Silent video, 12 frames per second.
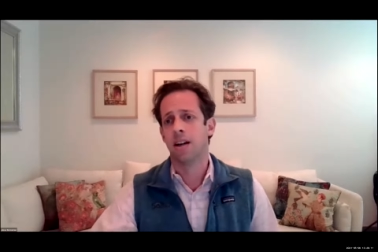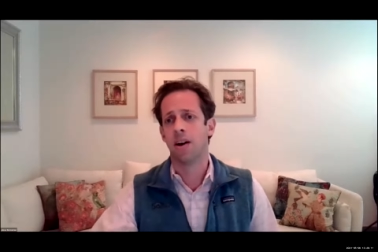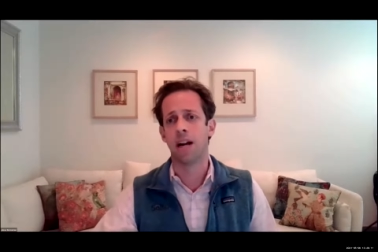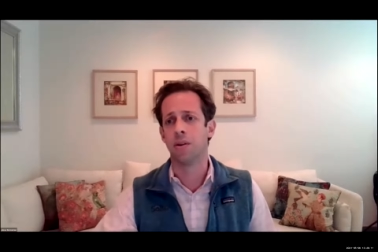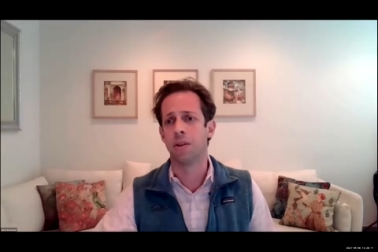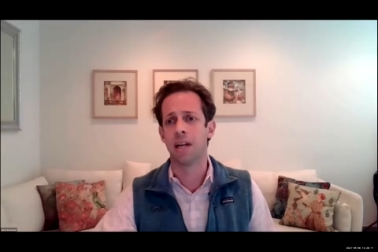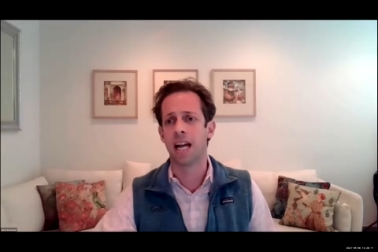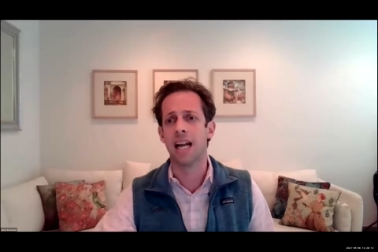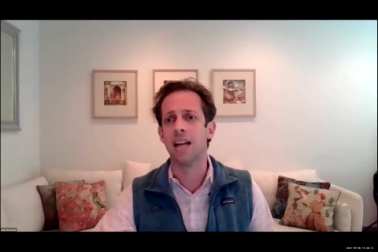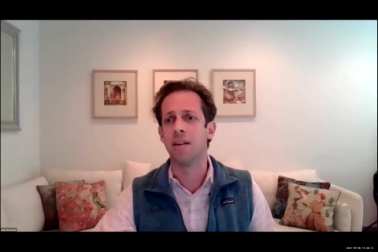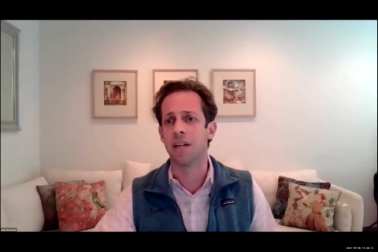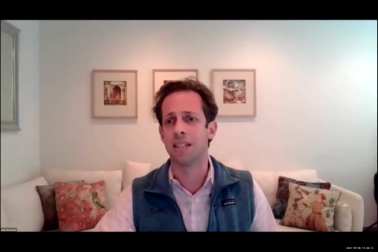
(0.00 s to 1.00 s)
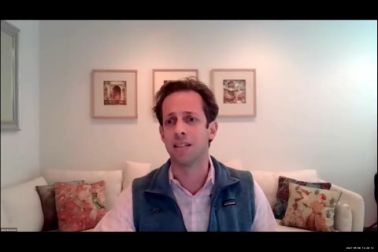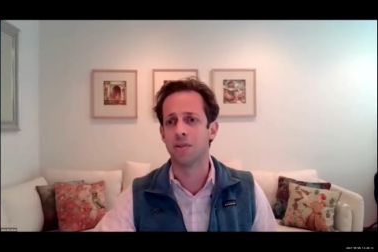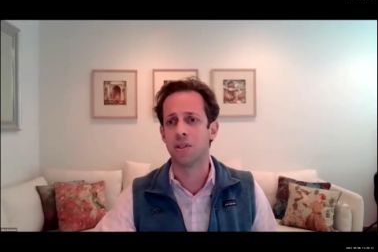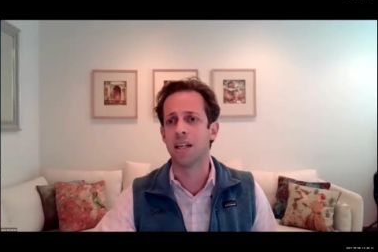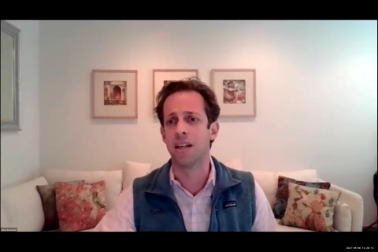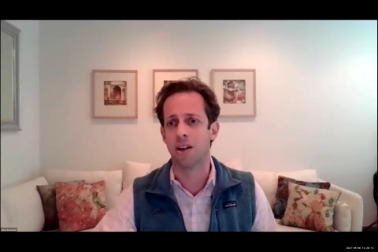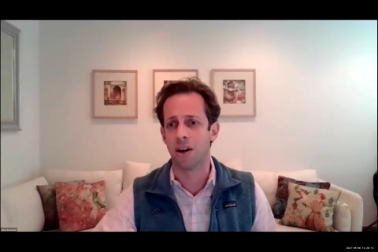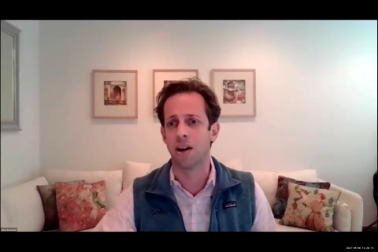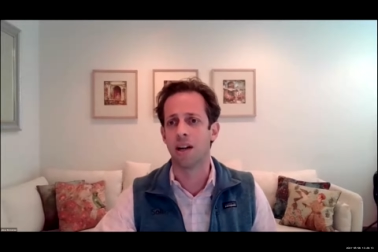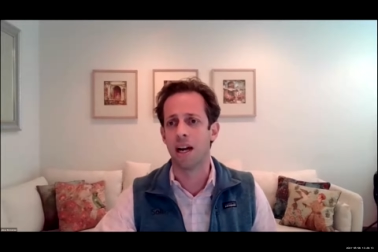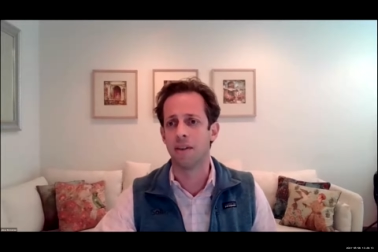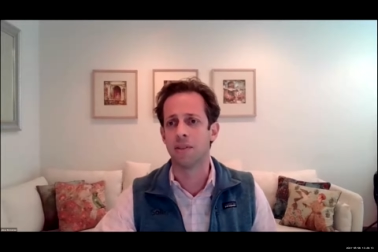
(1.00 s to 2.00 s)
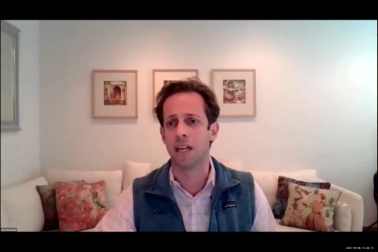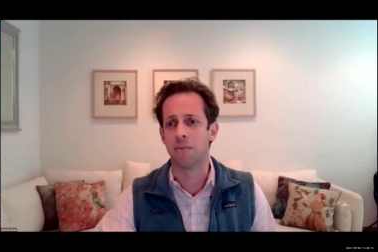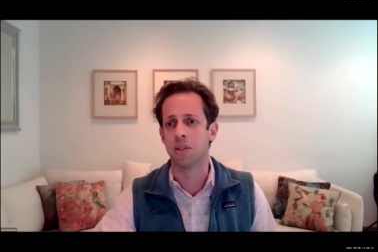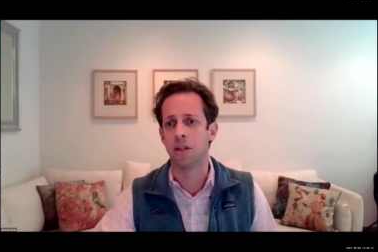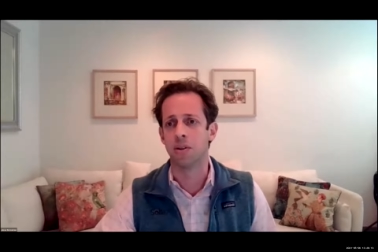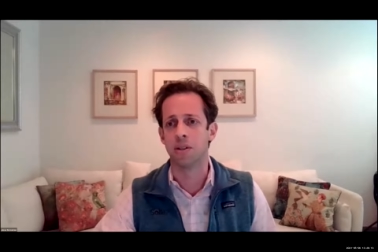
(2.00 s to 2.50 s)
I don't think any of us have seen in our lifetimes.